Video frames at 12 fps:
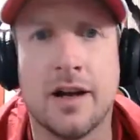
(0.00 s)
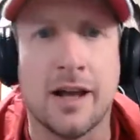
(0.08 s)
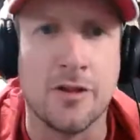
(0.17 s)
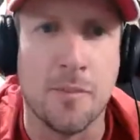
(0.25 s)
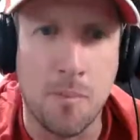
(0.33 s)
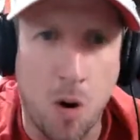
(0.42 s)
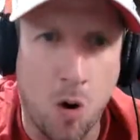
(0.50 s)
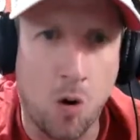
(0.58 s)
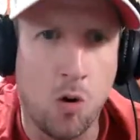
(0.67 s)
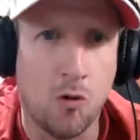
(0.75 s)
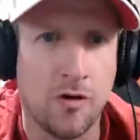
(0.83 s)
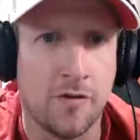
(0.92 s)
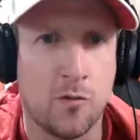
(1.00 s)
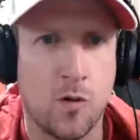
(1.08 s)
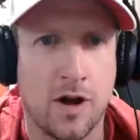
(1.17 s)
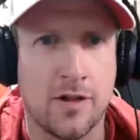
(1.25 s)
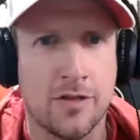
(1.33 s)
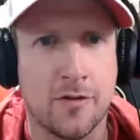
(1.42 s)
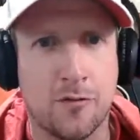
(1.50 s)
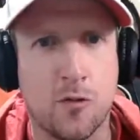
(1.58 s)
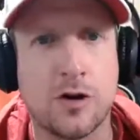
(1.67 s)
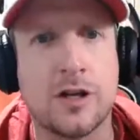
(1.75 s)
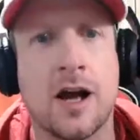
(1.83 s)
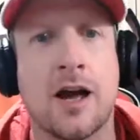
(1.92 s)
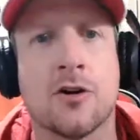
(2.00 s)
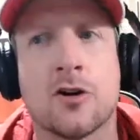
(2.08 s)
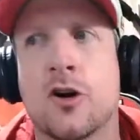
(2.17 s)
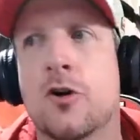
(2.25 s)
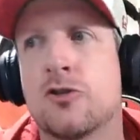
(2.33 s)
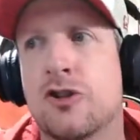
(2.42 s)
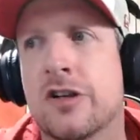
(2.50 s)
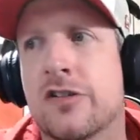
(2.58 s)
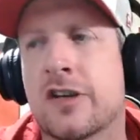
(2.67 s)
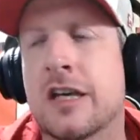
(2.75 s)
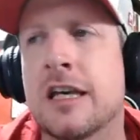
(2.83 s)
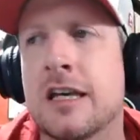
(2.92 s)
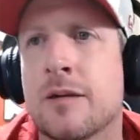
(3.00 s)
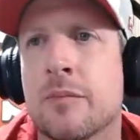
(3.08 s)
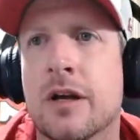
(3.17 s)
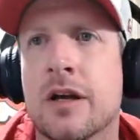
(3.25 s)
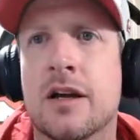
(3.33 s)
and the mold of what the 49er coaching scheme